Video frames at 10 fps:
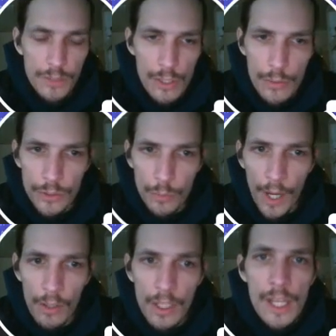2 as
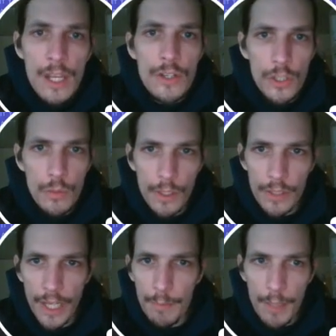well, you
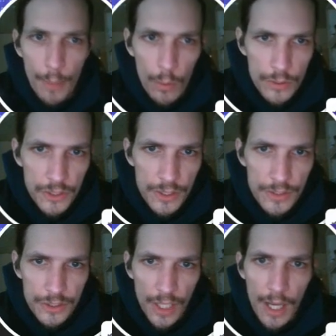will get my bonuses.